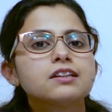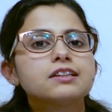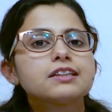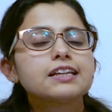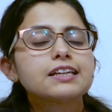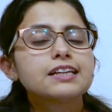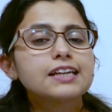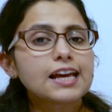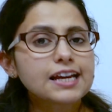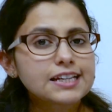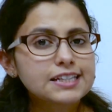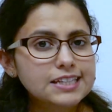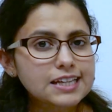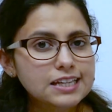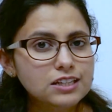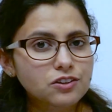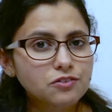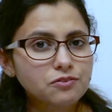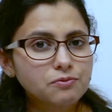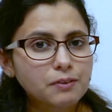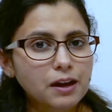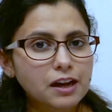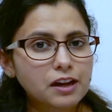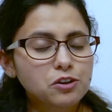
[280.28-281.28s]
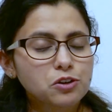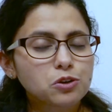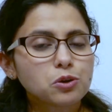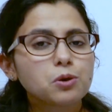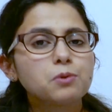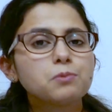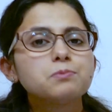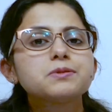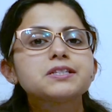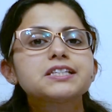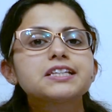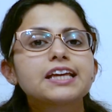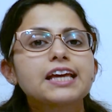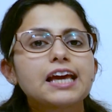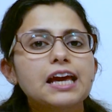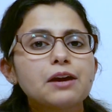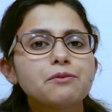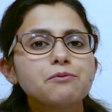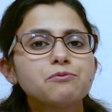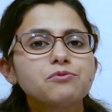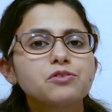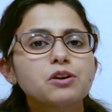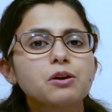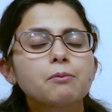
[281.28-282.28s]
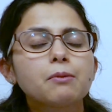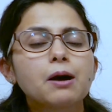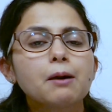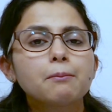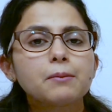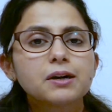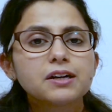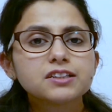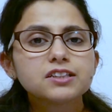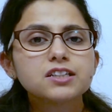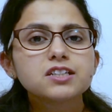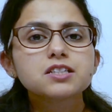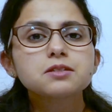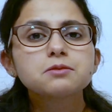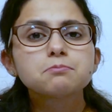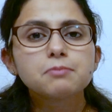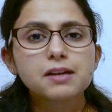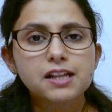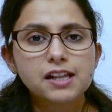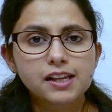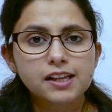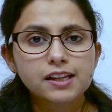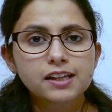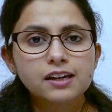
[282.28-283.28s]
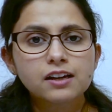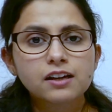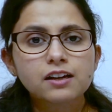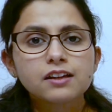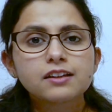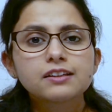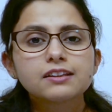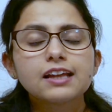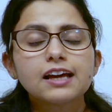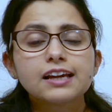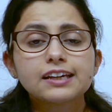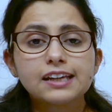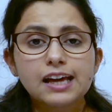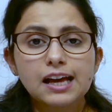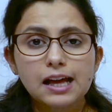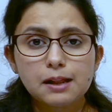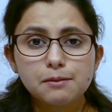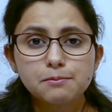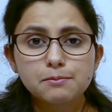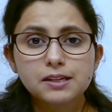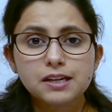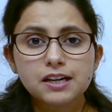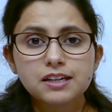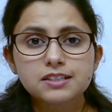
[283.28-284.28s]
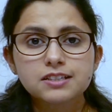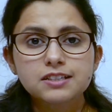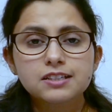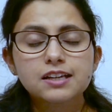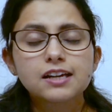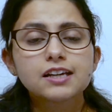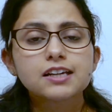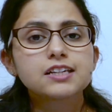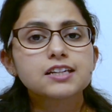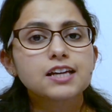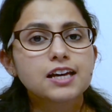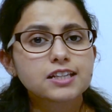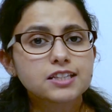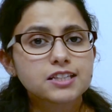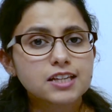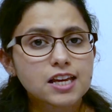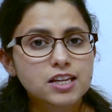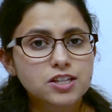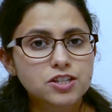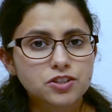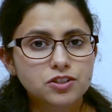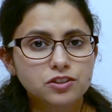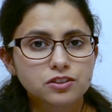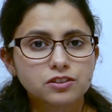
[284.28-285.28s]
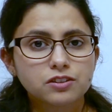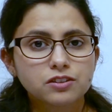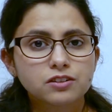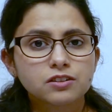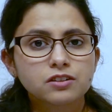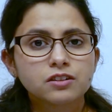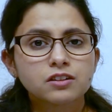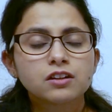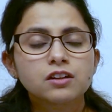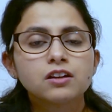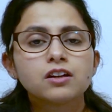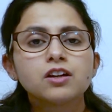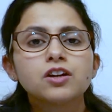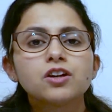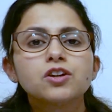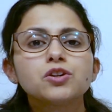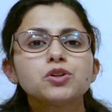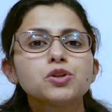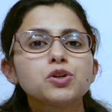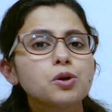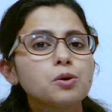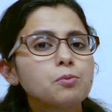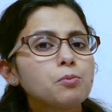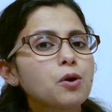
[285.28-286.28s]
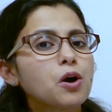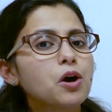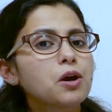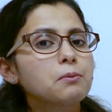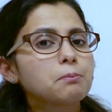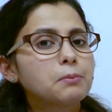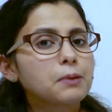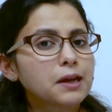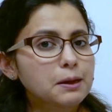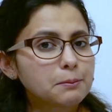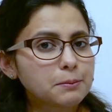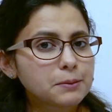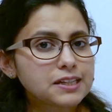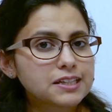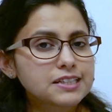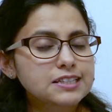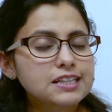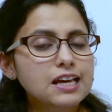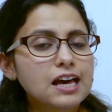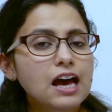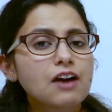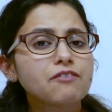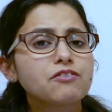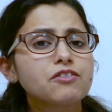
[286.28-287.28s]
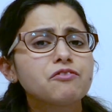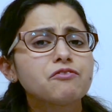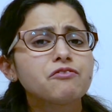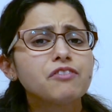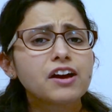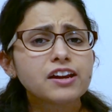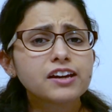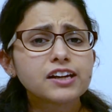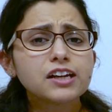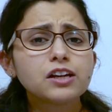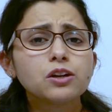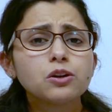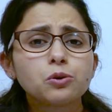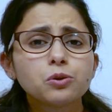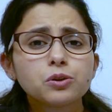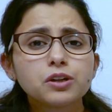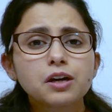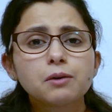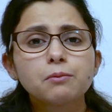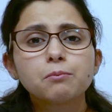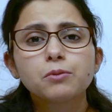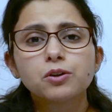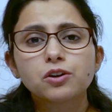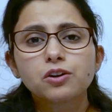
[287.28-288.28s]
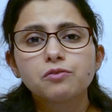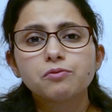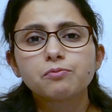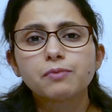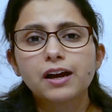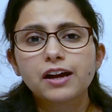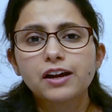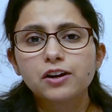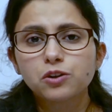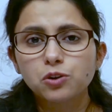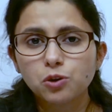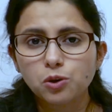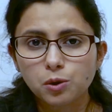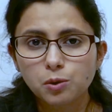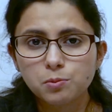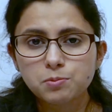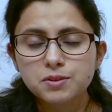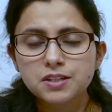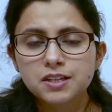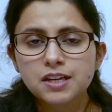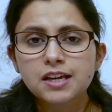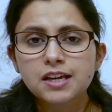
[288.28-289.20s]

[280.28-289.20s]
The next set of microbes came from our mother's milk that helped us in digestion. Newborn babies have a very low number of microbes